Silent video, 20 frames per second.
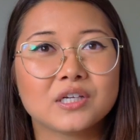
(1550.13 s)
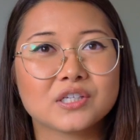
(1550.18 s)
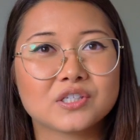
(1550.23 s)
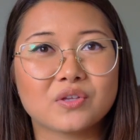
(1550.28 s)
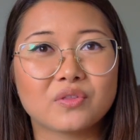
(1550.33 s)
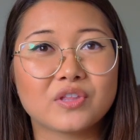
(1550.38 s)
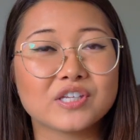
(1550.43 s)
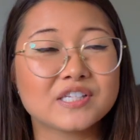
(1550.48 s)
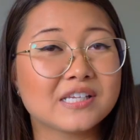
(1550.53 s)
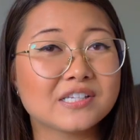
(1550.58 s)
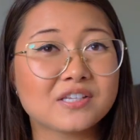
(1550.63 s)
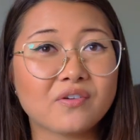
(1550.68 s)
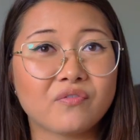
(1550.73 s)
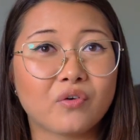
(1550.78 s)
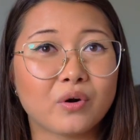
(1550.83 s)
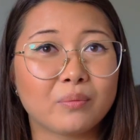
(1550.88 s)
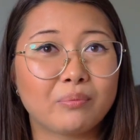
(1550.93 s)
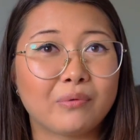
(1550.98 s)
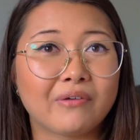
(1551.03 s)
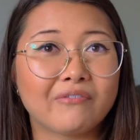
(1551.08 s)
So this is a
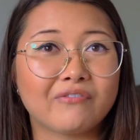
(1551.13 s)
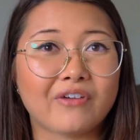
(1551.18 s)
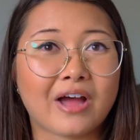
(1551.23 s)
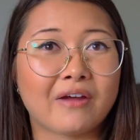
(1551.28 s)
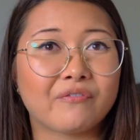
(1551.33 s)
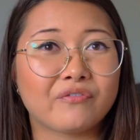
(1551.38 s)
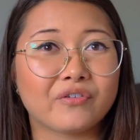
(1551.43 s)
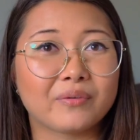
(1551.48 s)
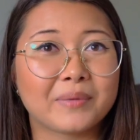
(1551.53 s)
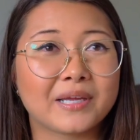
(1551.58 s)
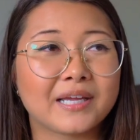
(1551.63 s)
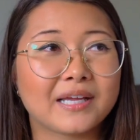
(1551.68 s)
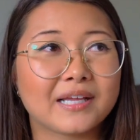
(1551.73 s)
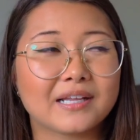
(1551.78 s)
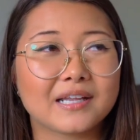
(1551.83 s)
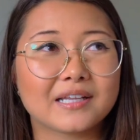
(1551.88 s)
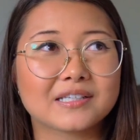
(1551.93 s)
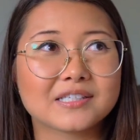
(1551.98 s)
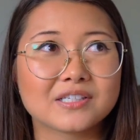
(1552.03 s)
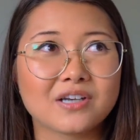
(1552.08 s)
4.5 for
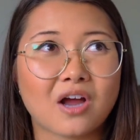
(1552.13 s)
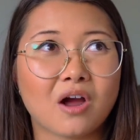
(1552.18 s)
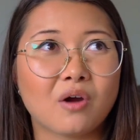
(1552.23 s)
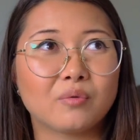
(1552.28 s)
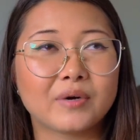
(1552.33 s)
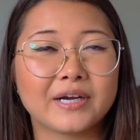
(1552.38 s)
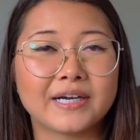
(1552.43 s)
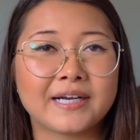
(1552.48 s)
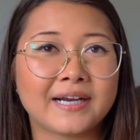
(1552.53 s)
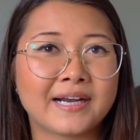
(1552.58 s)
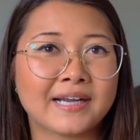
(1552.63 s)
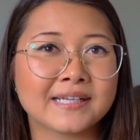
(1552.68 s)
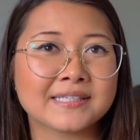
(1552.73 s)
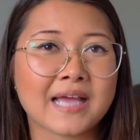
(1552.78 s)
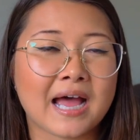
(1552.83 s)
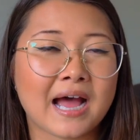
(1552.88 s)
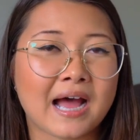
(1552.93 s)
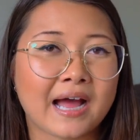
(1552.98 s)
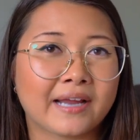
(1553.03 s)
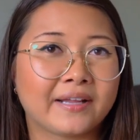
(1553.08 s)
me. It's not rated
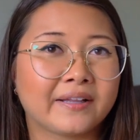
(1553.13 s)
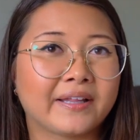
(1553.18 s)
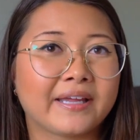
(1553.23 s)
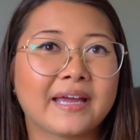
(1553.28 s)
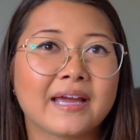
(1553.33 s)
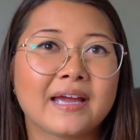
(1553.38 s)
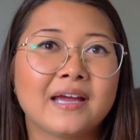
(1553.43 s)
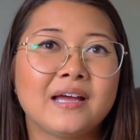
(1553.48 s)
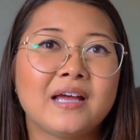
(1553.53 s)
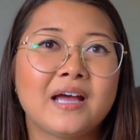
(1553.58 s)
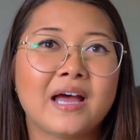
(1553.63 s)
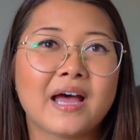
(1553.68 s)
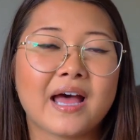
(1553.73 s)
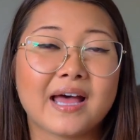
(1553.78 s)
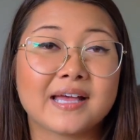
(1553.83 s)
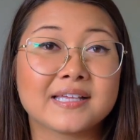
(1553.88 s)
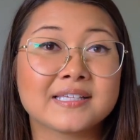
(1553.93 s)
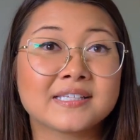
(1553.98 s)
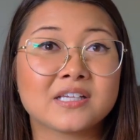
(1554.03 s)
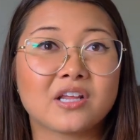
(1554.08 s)
as highly
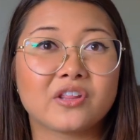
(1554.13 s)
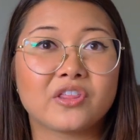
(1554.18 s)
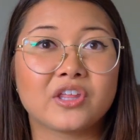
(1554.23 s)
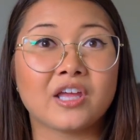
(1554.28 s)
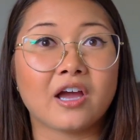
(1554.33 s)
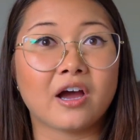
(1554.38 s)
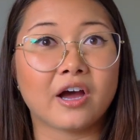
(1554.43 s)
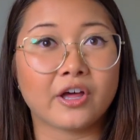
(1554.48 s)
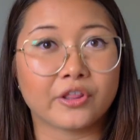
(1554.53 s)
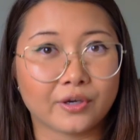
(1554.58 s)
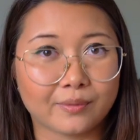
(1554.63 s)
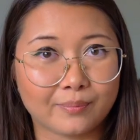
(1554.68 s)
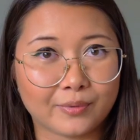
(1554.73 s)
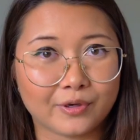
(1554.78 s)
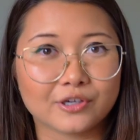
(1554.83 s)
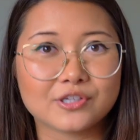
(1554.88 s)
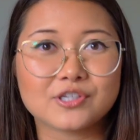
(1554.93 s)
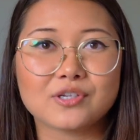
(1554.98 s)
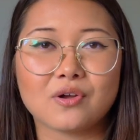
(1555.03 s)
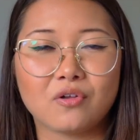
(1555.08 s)
as the other
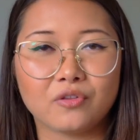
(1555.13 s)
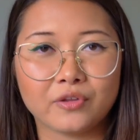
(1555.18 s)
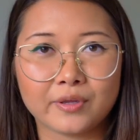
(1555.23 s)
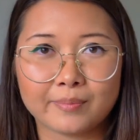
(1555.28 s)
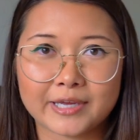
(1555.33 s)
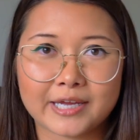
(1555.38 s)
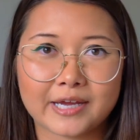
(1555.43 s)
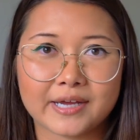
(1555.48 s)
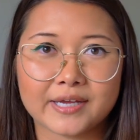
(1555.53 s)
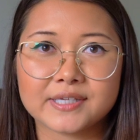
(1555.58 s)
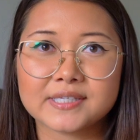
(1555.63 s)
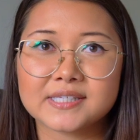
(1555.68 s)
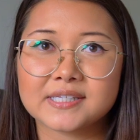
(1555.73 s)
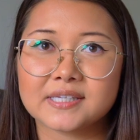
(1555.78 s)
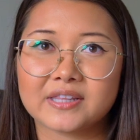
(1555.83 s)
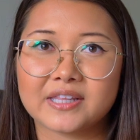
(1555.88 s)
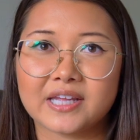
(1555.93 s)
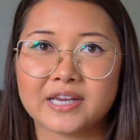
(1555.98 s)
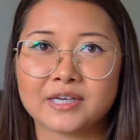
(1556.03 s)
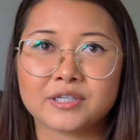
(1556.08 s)
books only
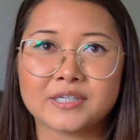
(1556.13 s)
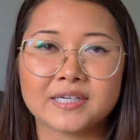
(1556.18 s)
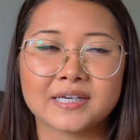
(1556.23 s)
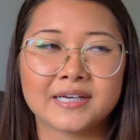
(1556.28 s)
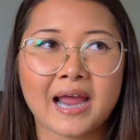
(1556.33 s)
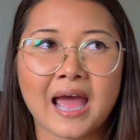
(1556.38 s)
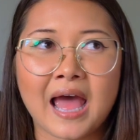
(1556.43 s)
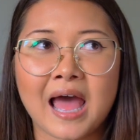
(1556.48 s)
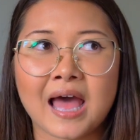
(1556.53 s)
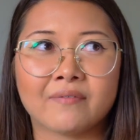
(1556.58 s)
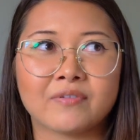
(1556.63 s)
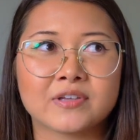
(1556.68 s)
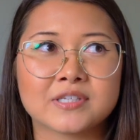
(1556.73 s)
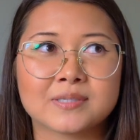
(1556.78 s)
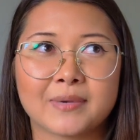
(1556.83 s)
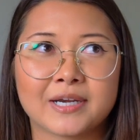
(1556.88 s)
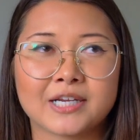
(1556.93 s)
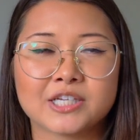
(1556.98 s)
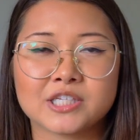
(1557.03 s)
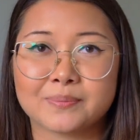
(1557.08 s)
because they didn't have
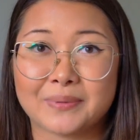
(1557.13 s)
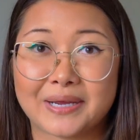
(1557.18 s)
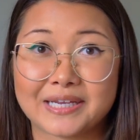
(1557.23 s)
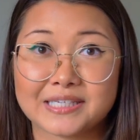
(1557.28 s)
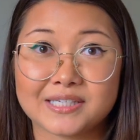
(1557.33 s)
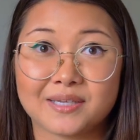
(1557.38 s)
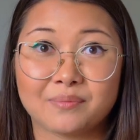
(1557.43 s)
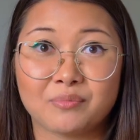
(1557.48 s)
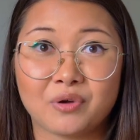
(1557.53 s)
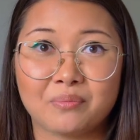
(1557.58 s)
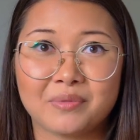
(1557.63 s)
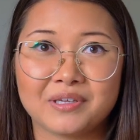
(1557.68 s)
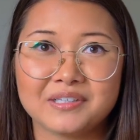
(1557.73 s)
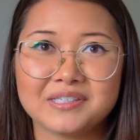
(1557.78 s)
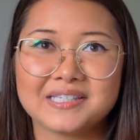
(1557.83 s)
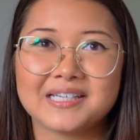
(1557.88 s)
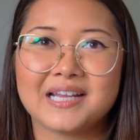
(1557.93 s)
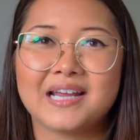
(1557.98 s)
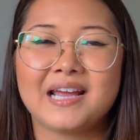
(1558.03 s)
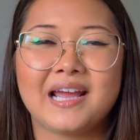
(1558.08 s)
as many spicy
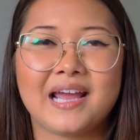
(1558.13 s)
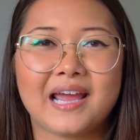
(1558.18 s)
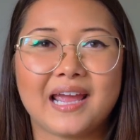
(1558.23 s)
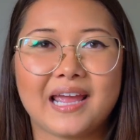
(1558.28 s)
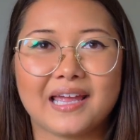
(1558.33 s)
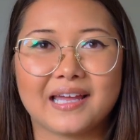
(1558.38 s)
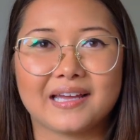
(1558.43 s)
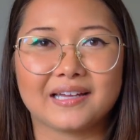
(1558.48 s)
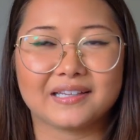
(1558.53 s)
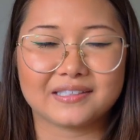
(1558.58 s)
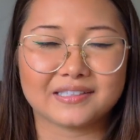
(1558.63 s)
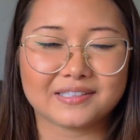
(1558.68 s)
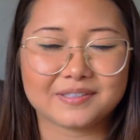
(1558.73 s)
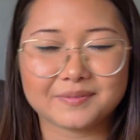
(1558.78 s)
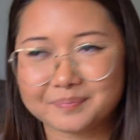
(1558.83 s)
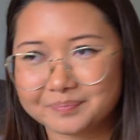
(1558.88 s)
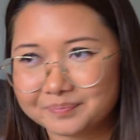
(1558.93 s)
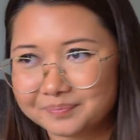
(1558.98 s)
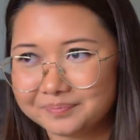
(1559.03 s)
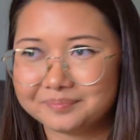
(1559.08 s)
moments,
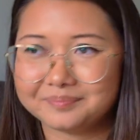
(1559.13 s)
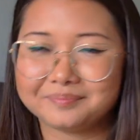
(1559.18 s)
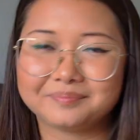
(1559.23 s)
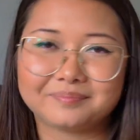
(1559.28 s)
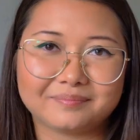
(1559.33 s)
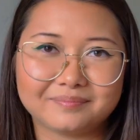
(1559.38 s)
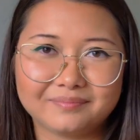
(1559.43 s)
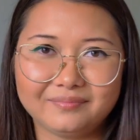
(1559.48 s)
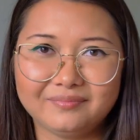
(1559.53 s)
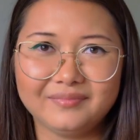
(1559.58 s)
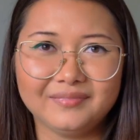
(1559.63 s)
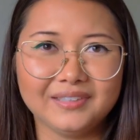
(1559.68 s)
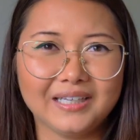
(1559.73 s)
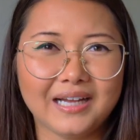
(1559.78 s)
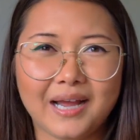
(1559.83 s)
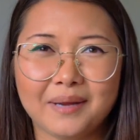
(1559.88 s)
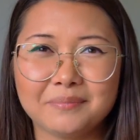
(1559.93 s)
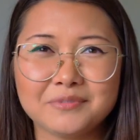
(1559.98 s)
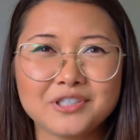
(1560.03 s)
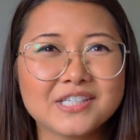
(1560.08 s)
and
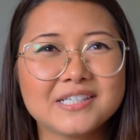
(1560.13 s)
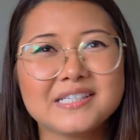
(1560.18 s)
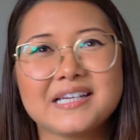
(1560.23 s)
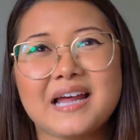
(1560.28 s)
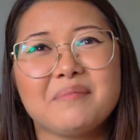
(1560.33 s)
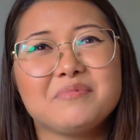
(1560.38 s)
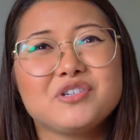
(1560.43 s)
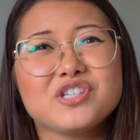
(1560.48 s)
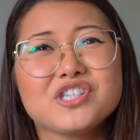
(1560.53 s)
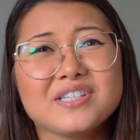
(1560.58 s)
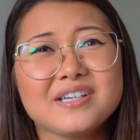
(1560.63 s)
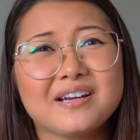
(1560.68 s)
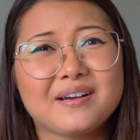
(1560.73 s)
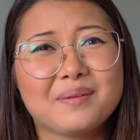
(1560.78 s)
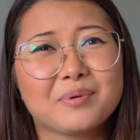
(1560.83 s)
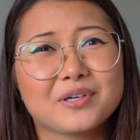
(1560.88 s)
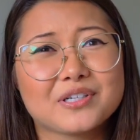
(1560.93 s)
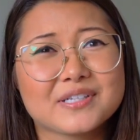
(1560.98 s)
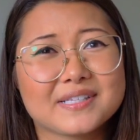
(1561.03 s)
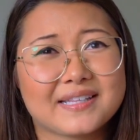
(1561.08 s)
I'm just
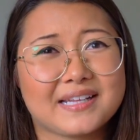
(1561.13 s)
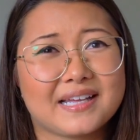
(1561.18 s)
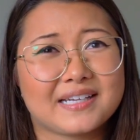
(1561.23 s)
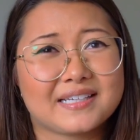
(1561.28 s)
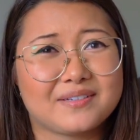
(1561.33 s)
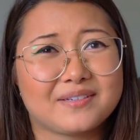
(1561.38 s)
not a person